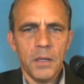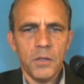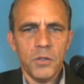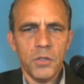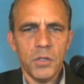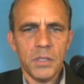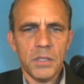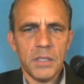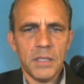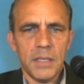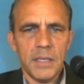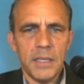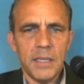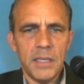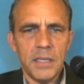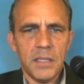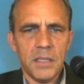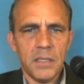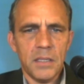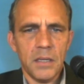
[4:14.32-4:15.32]
Just
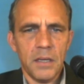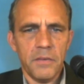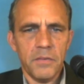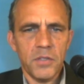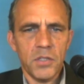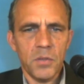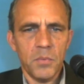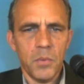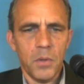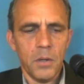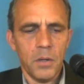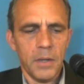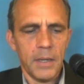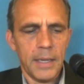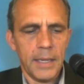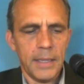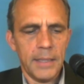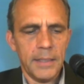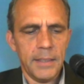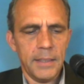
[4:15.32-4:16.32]
east of Samar
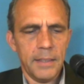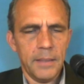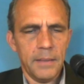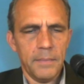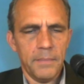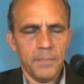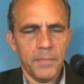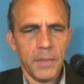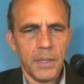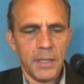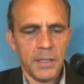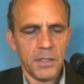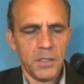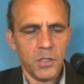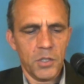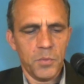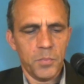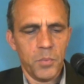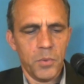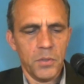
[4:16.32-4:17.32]
Island, a
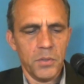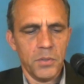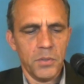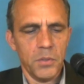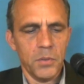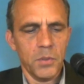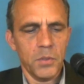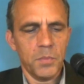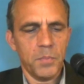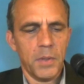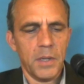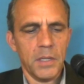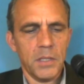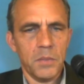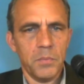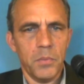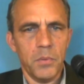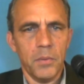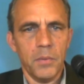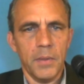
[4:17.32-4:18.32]
6.0 is
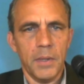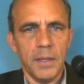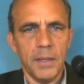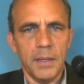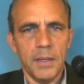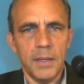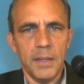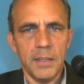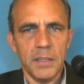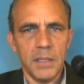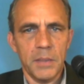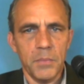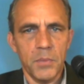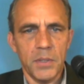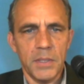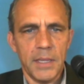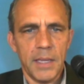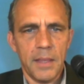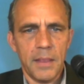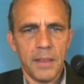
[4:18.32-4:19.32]
possible on December
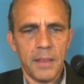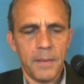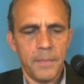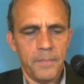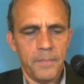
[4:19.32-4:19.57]
10th.